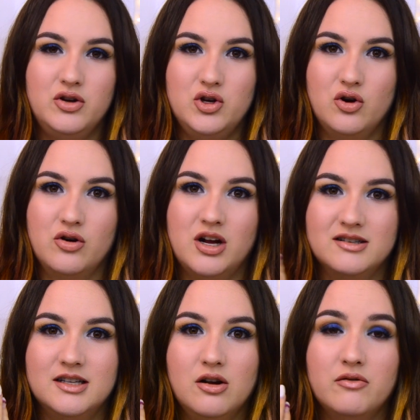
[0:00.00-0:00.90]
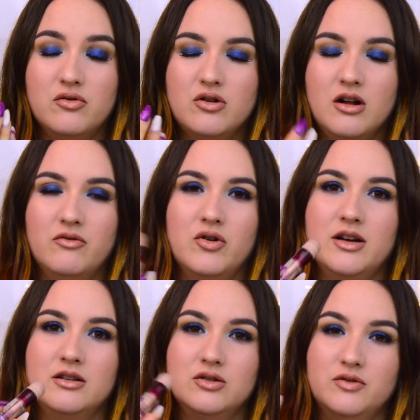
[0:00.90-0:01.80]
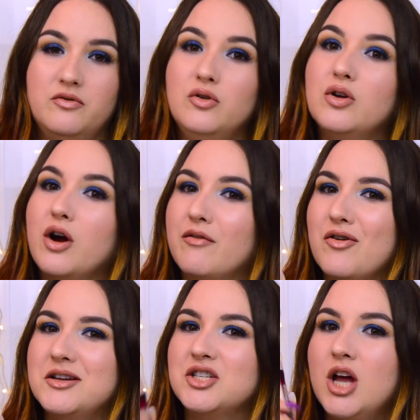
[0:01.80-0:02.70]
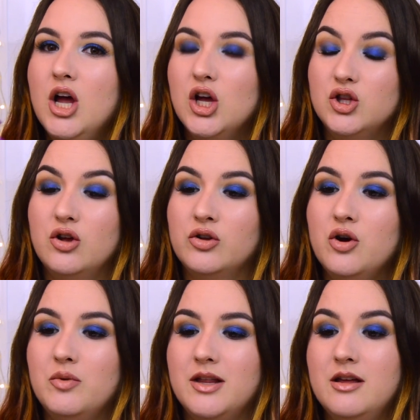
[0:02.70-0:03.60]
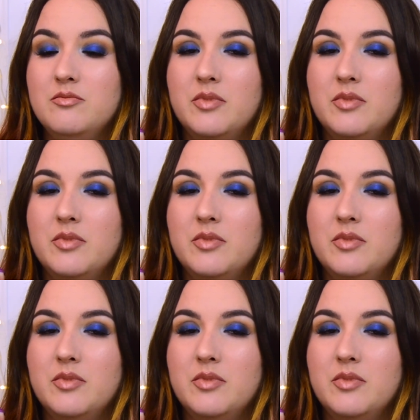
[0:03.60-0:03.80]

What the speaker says: your concealer full coverage, don't go with it.